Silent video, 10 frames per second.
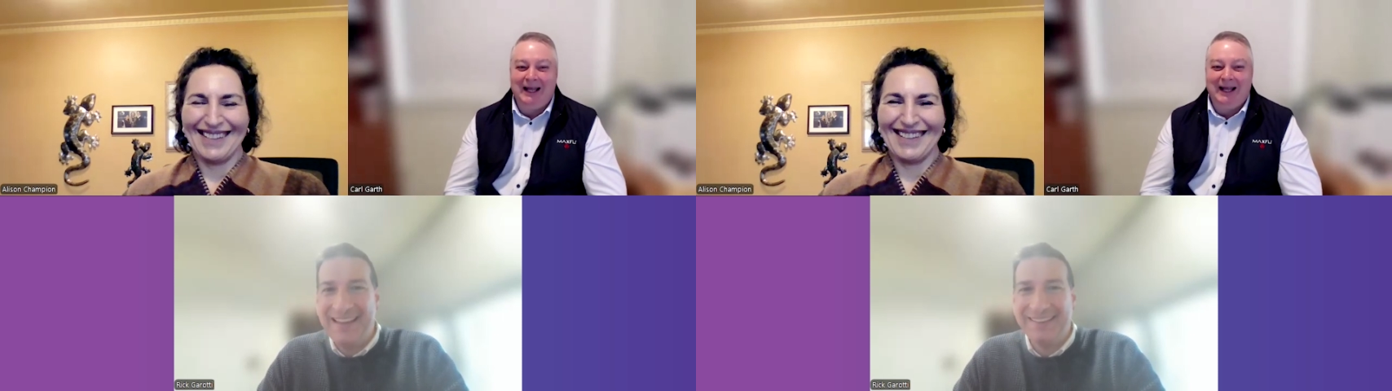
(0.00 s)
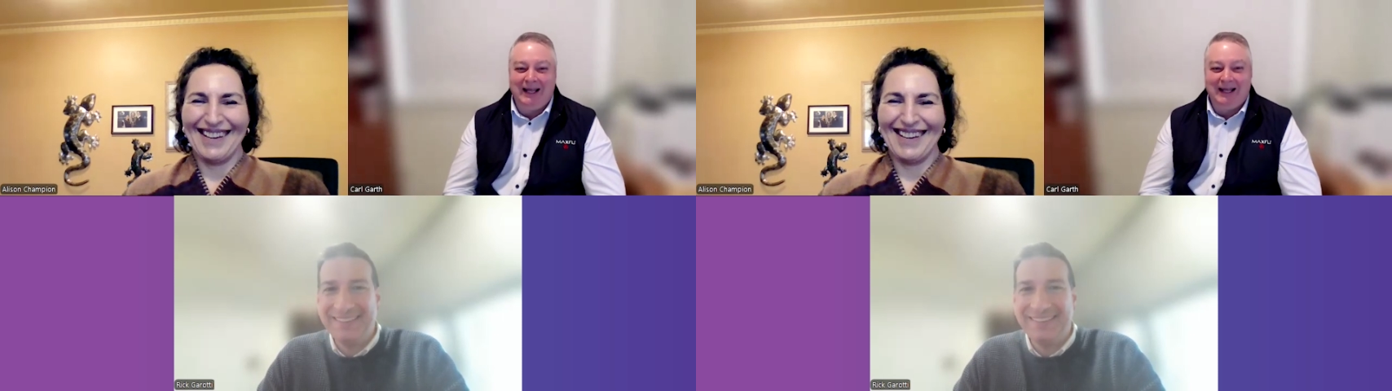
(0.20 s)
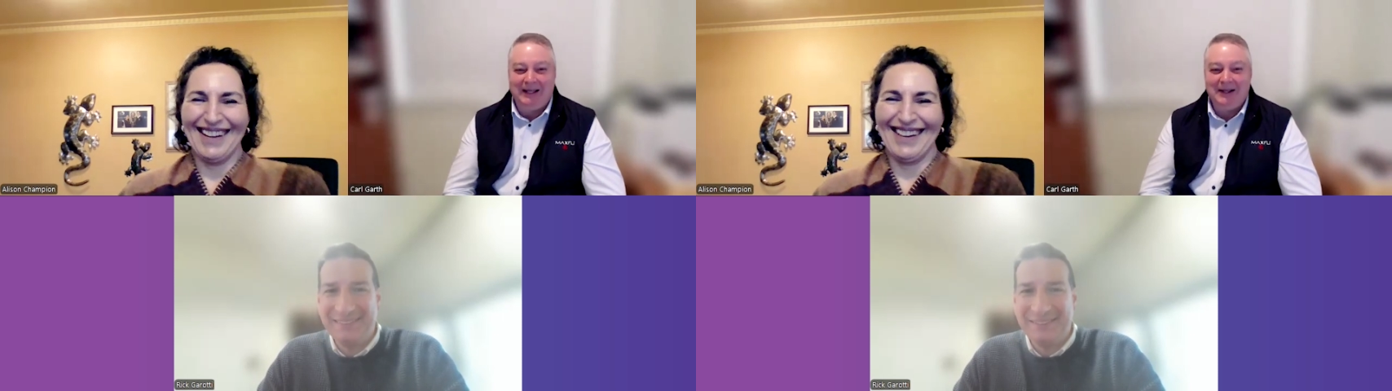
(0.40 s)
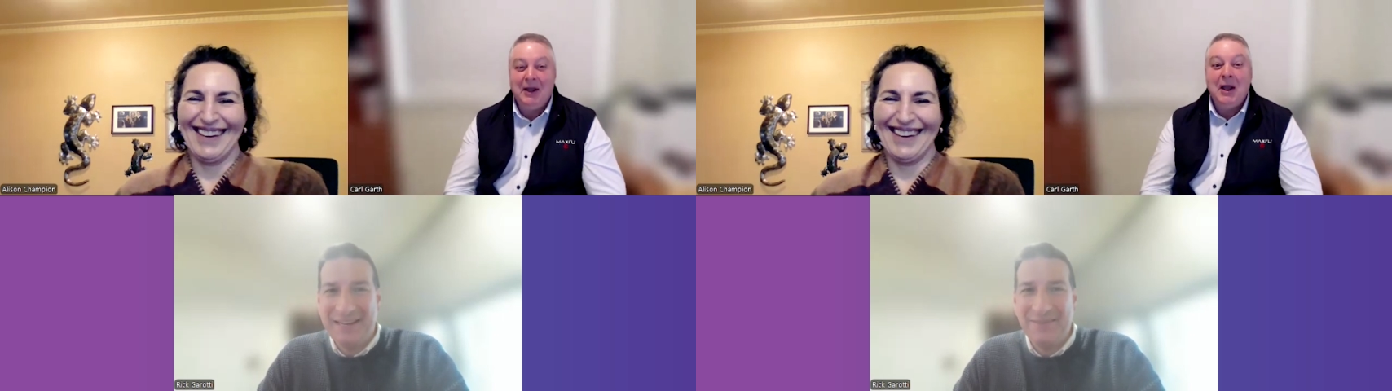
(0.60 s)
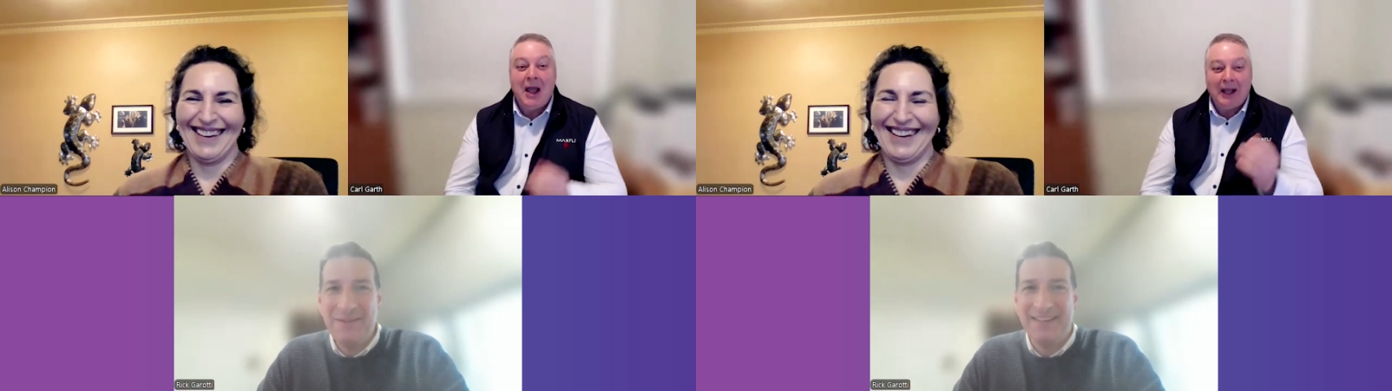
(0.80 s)
Speaker 1: councillor
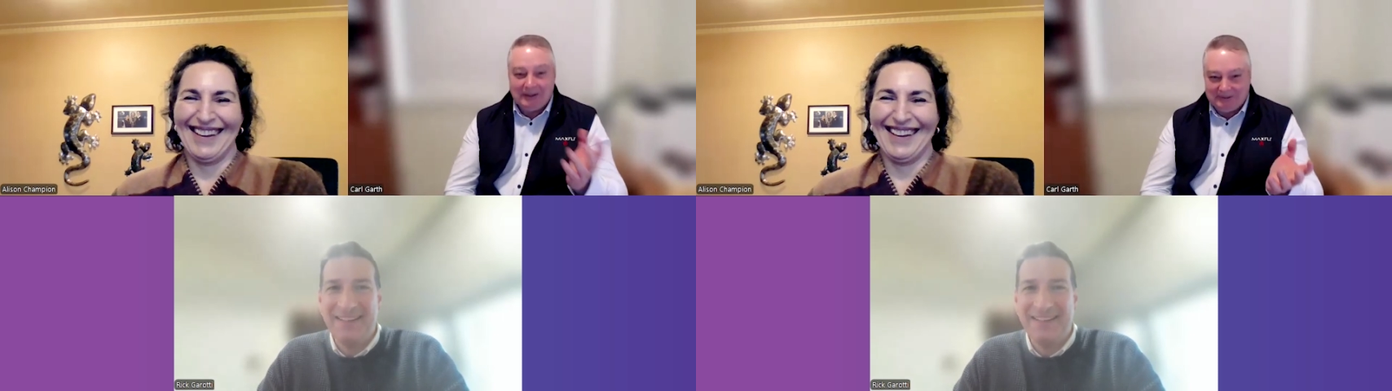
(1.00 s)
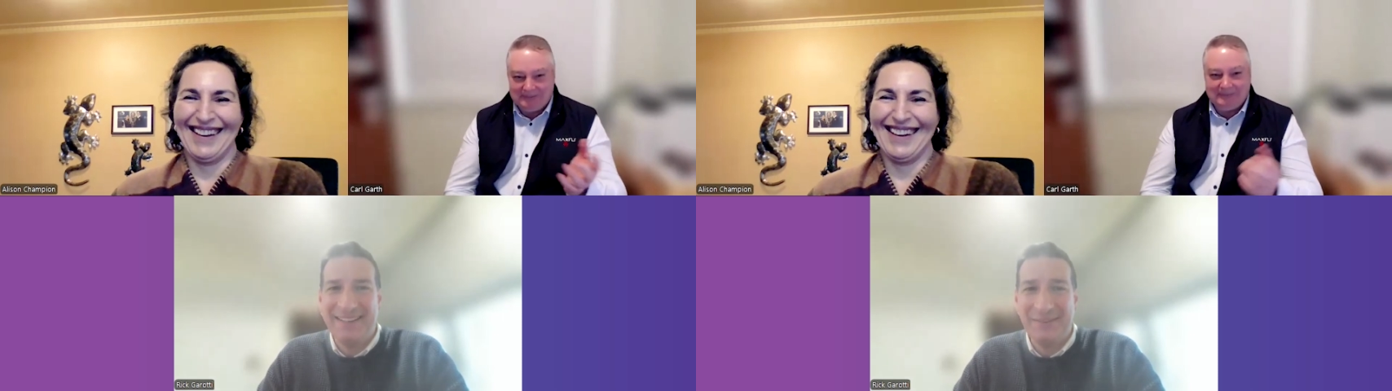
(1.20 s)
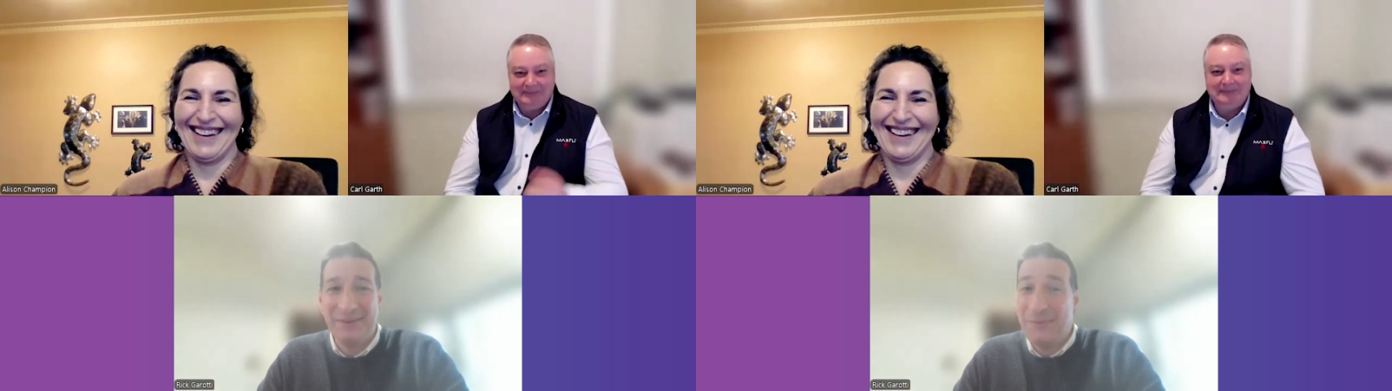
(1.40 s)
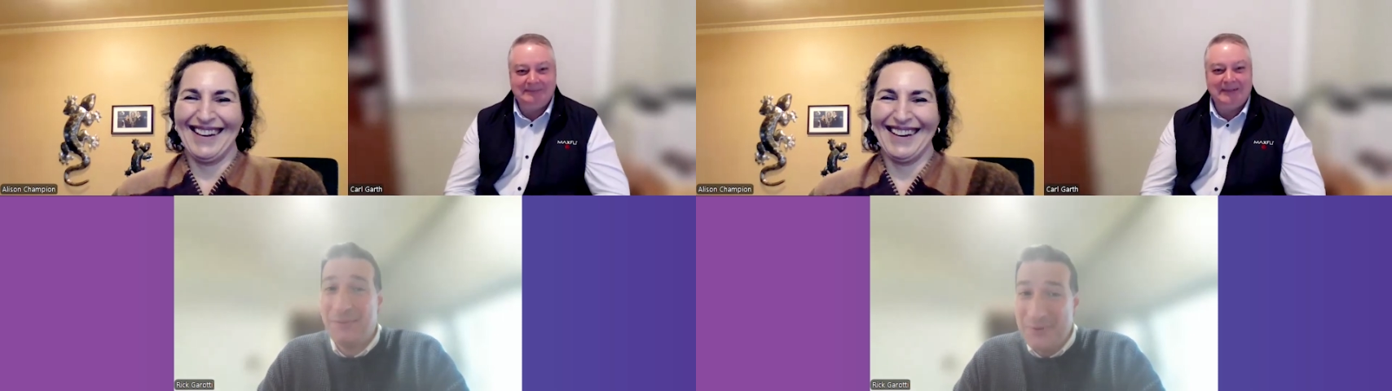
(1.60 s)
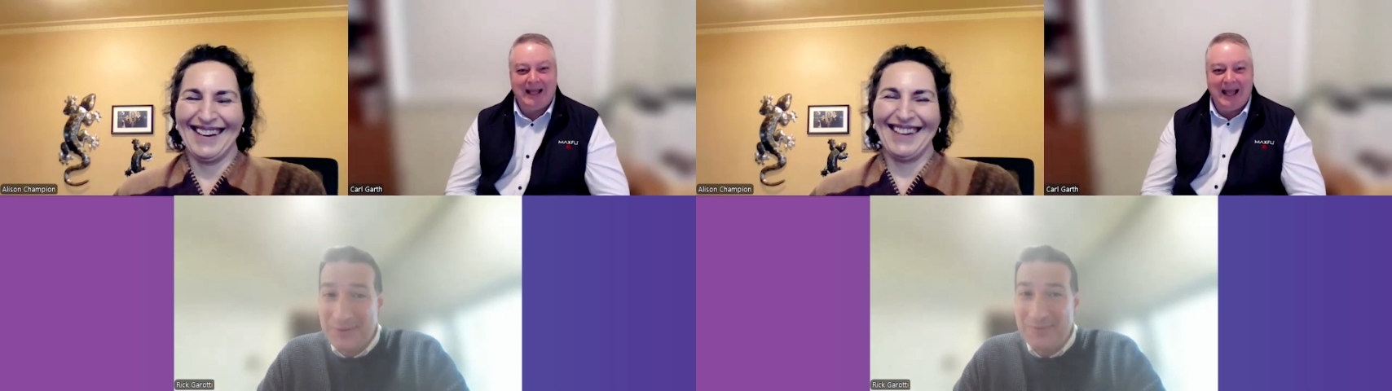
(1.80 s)
champion here because I'm
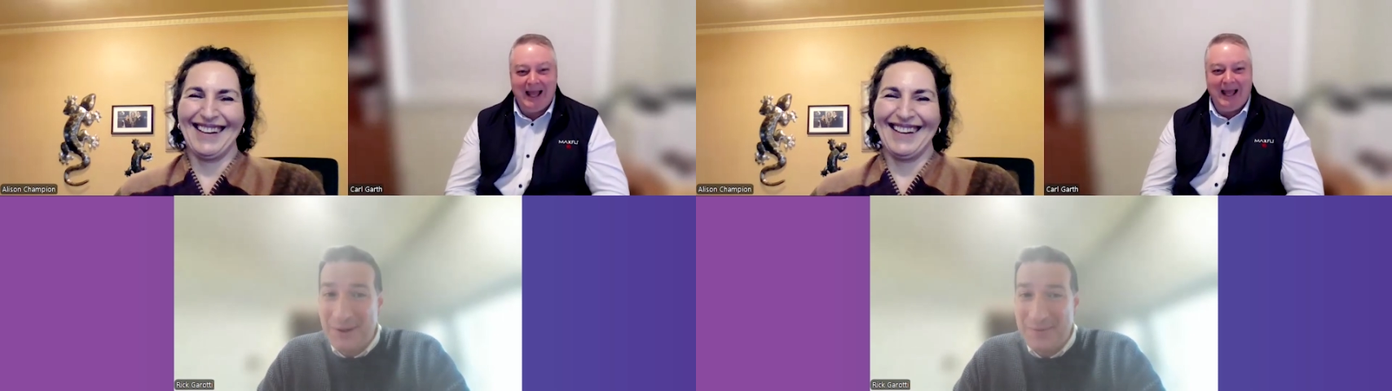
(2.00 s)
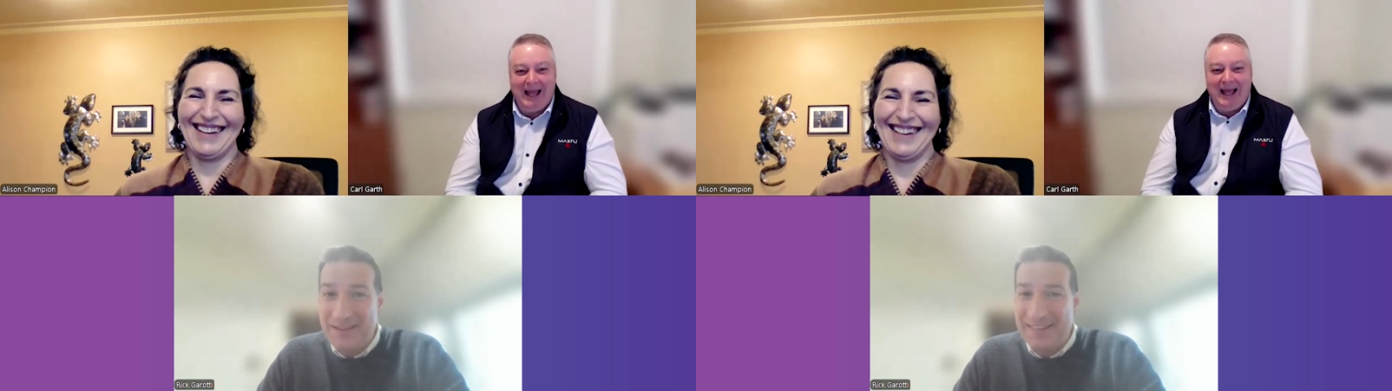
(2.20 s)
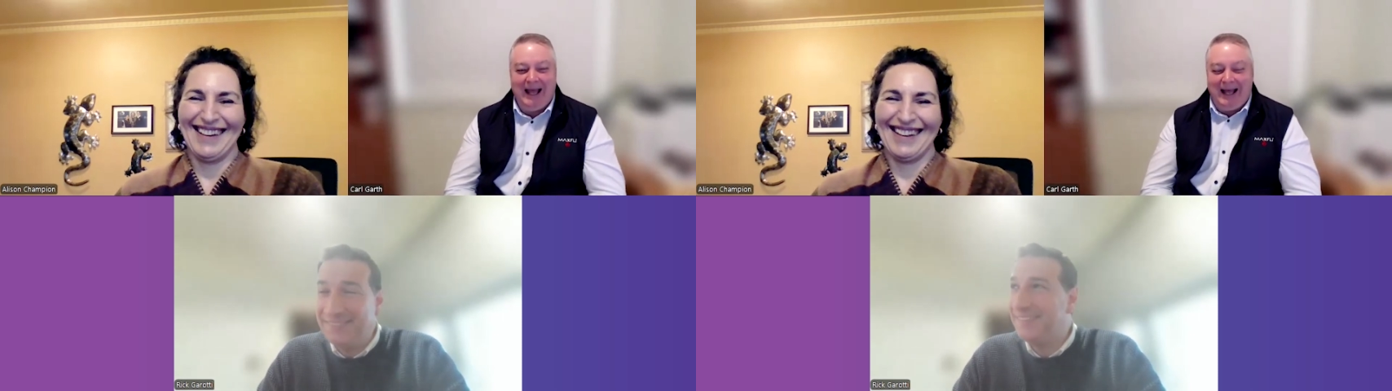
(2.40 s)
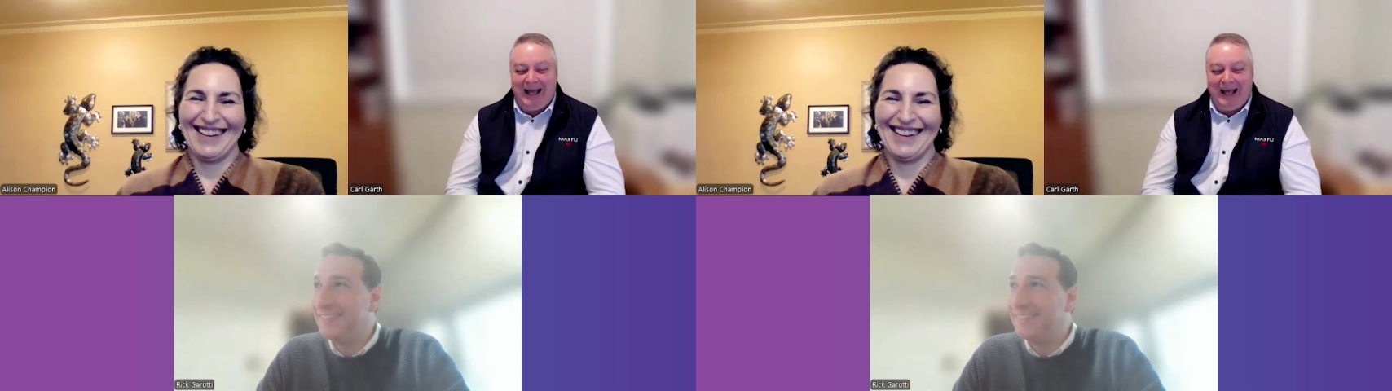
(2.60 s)
doing my best.